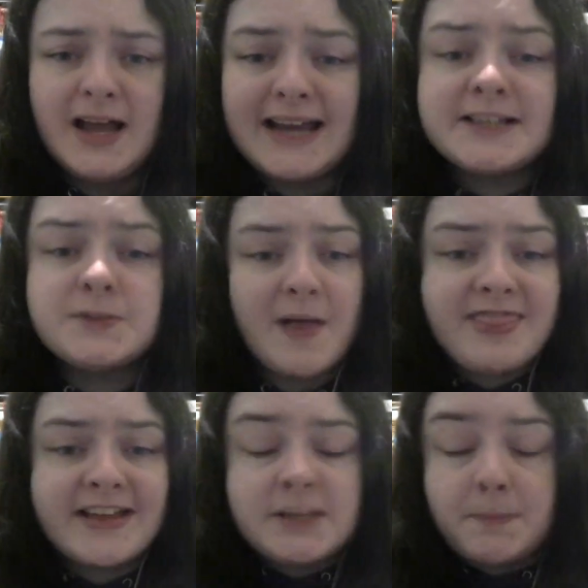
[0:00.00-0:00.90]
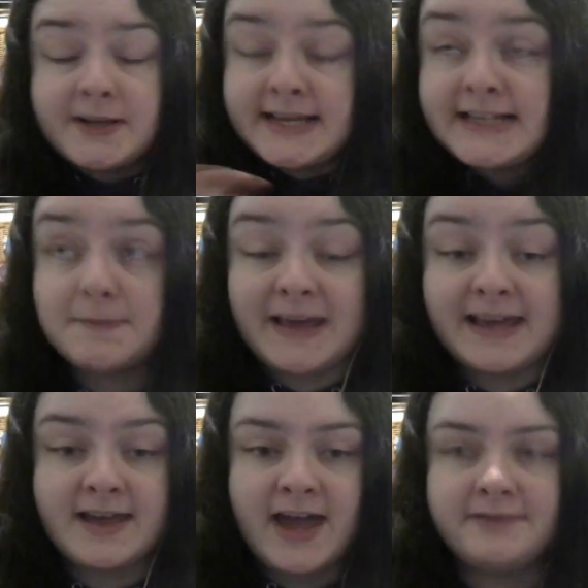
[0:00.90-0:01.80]
It is one thing to participate
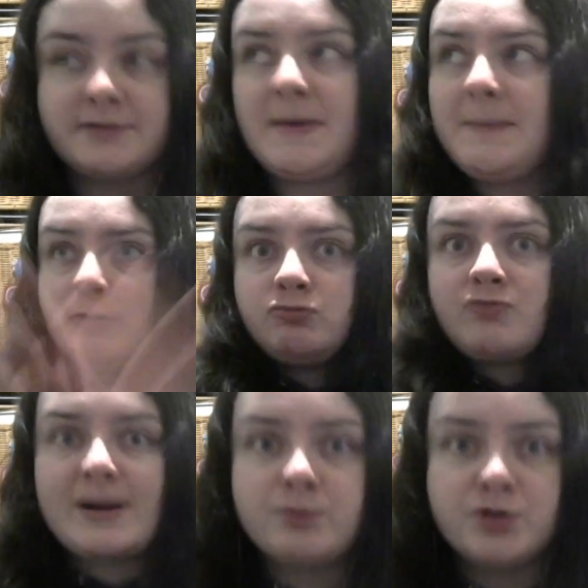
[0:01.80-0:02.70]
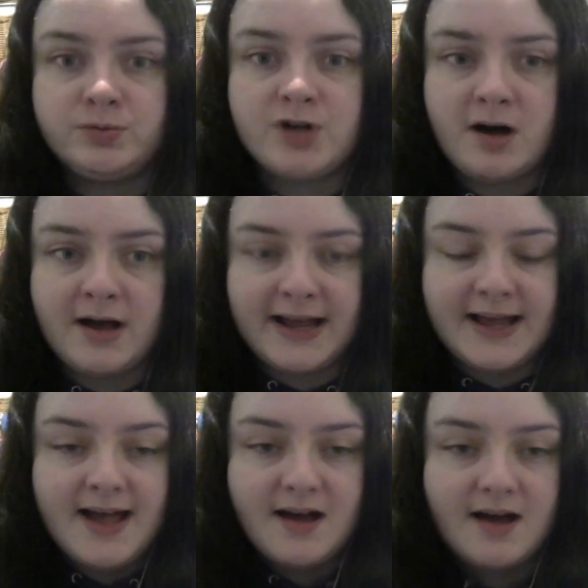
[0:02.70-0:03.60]
in games where people around you die.
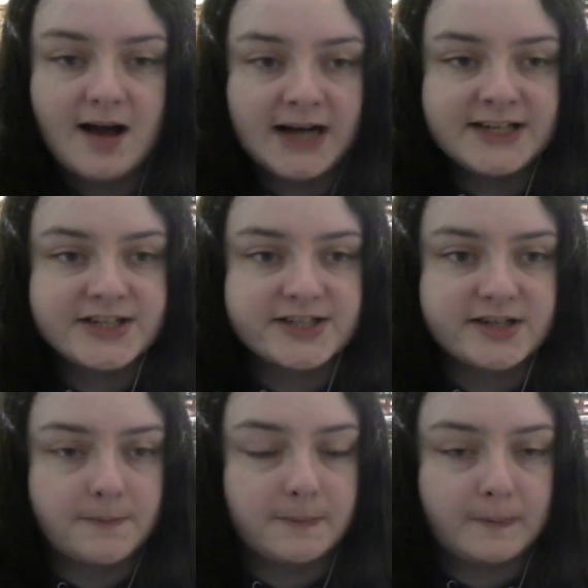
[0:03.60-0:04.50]
I just...